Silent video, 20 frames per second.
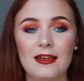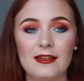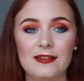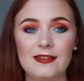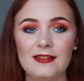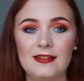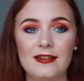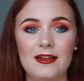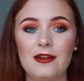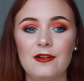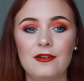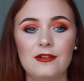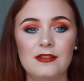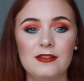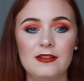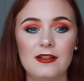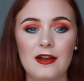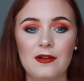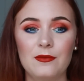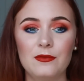
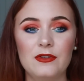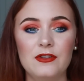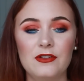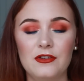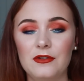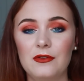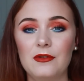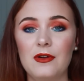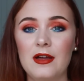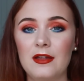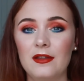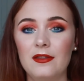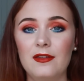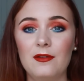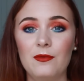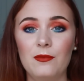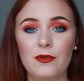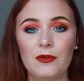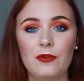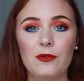stairs down to
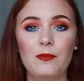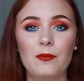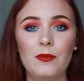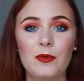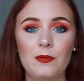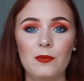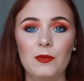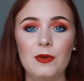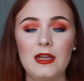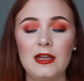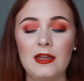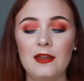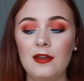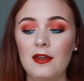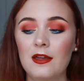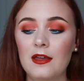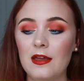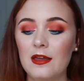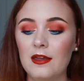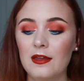the room
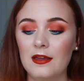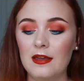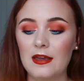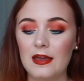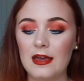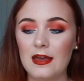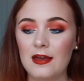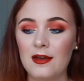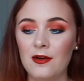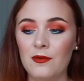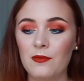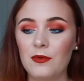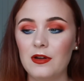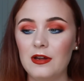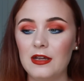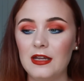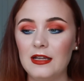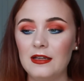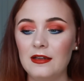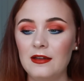we were
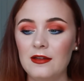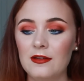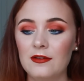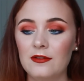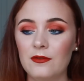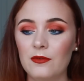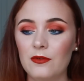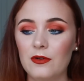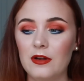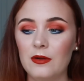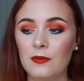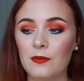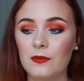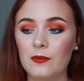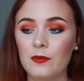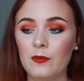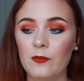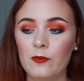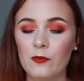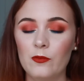in, or
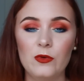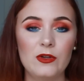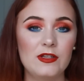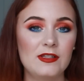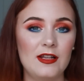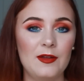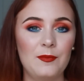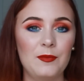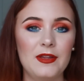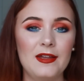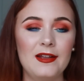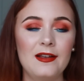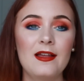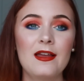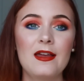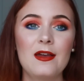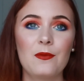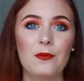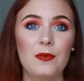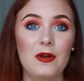we slept in,
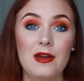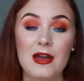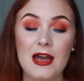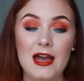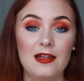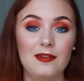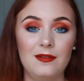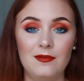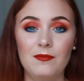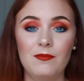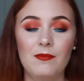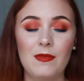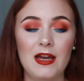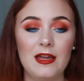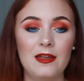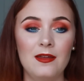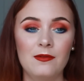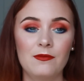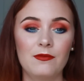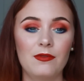where I had
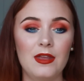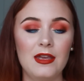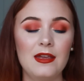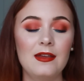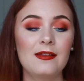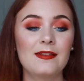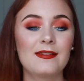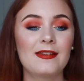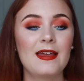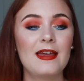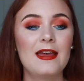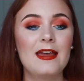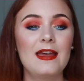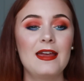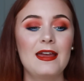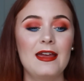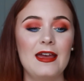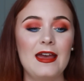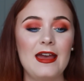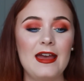my things.
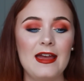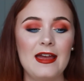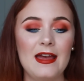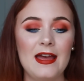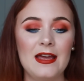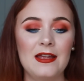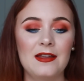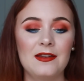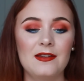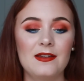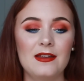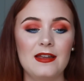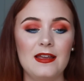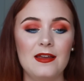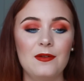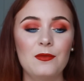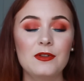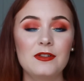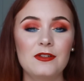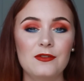And
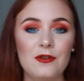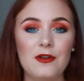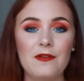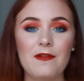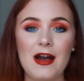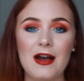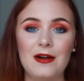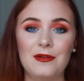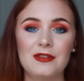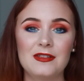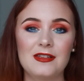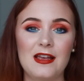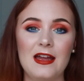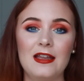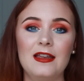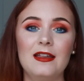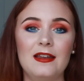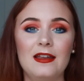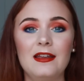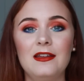it was sort of
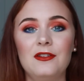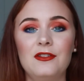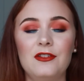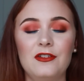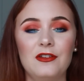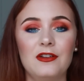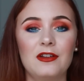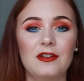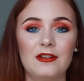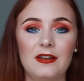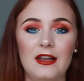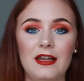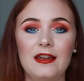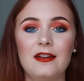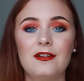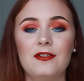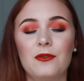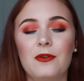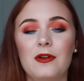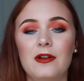outside, and then you took like
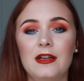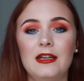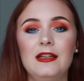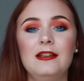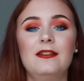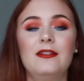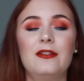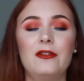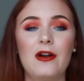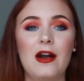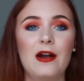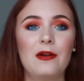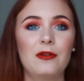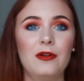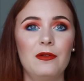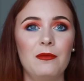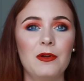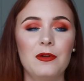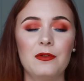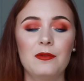a door into
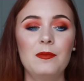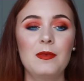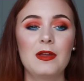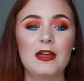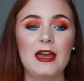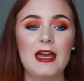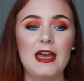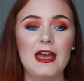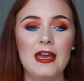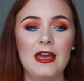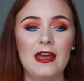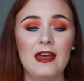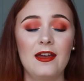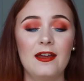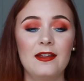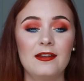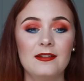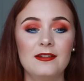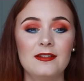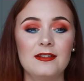our room,
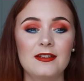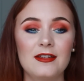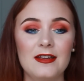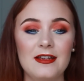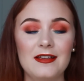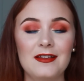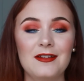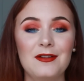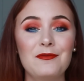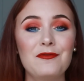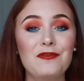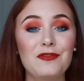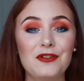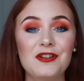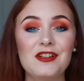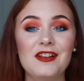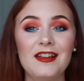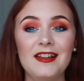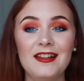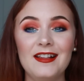and
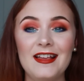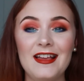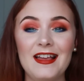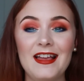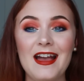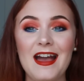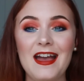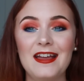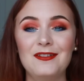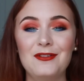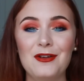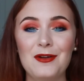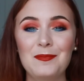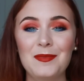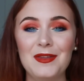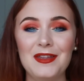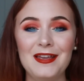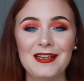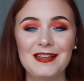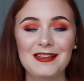unfortunately I
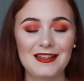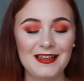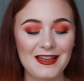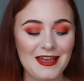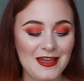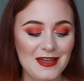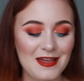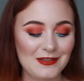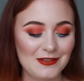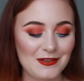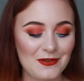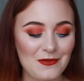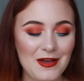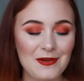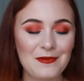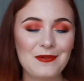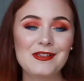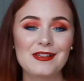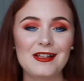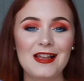dropped this. So
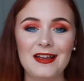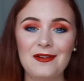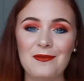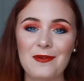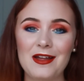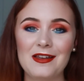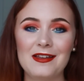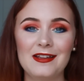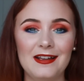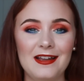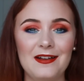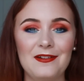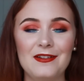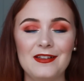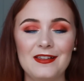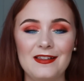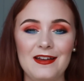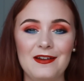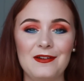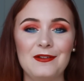I was like running down
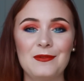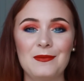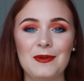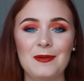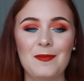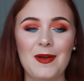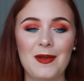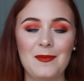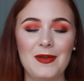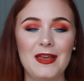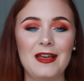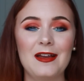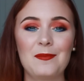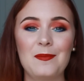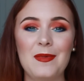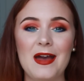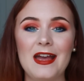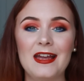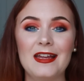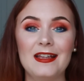the stairs with my
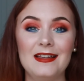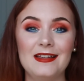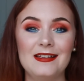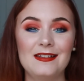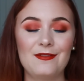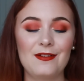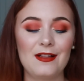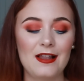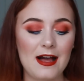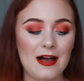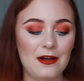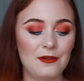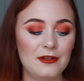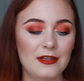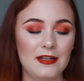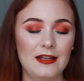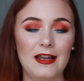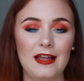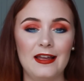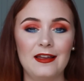makeup bag and this fell
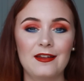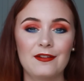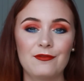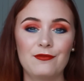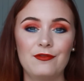out and like